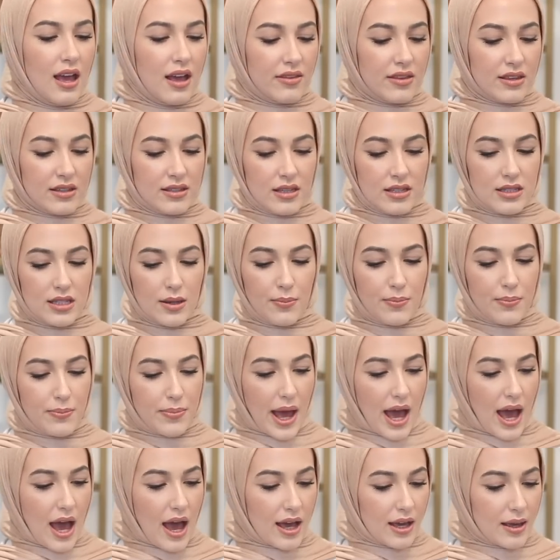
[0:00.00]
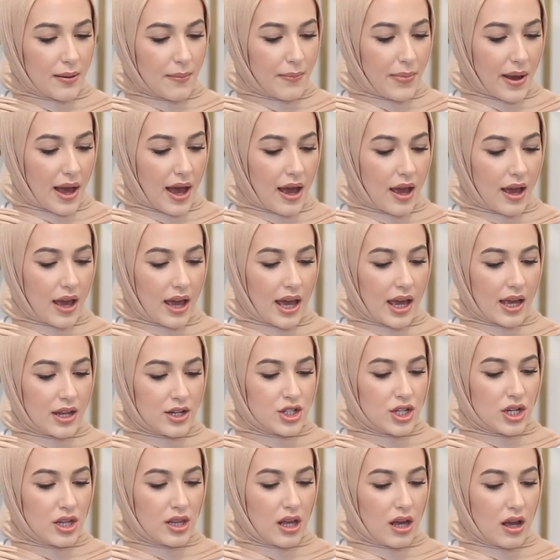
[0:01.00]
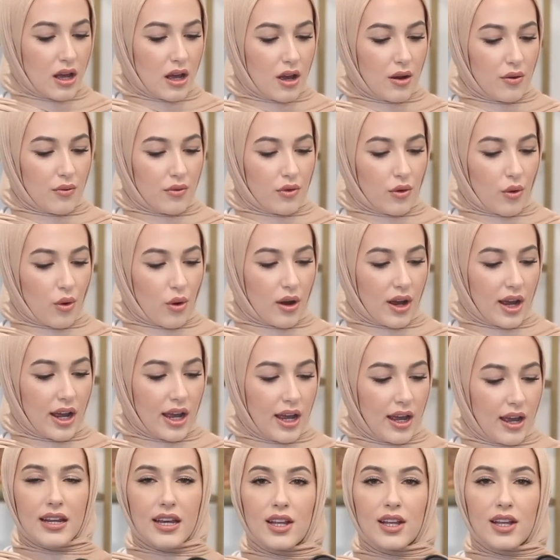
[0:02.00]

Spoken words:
This is a bag by Angela Roy.